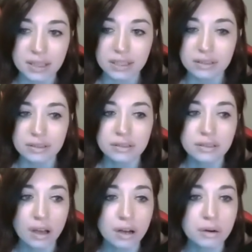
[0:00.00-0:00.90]

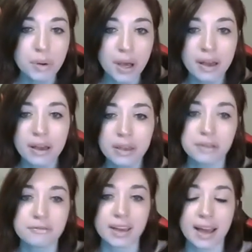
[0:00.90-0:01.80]
So, now
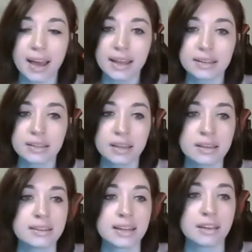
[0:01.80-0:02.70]
you've got
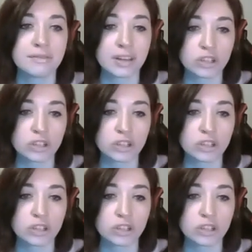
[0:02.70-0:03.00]
your